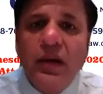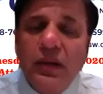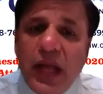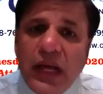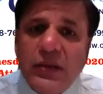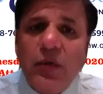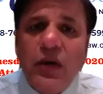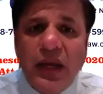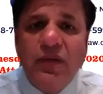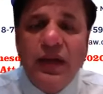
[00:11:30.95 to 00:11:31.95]
That's
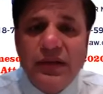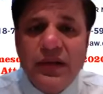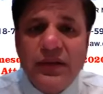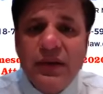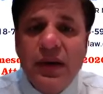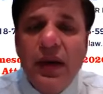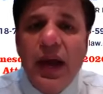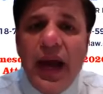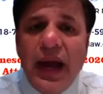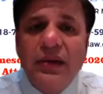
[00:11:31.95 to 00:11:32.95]
about e-visas.
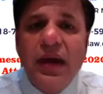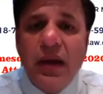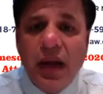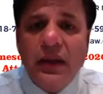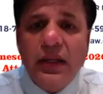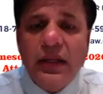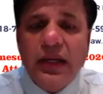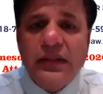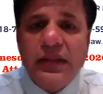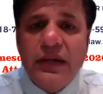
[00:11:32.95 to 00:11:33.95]
And another thing
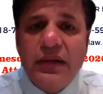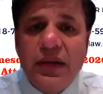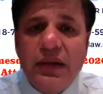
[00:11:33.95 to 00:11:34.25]
is that